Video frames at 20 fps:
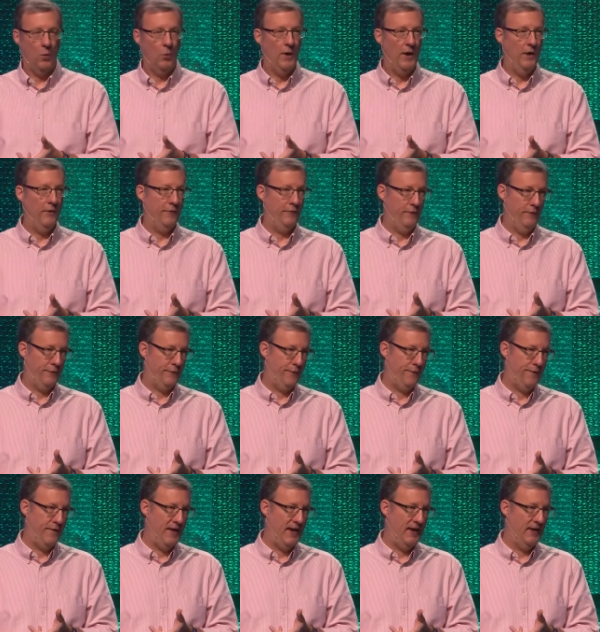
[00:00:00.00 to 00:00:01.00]
well
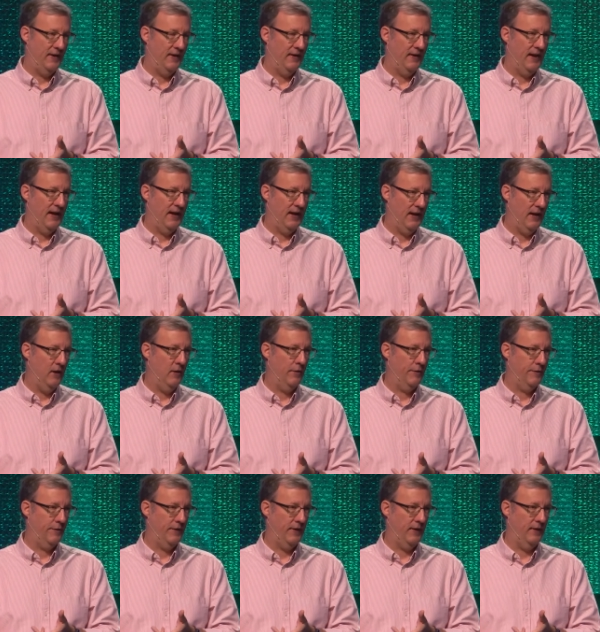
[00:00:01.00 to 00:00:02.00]
fed and
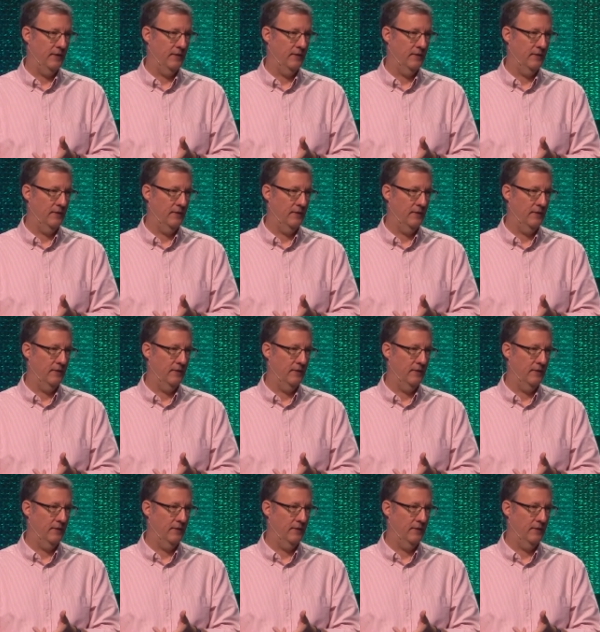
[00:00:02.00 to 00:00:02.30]
healthy.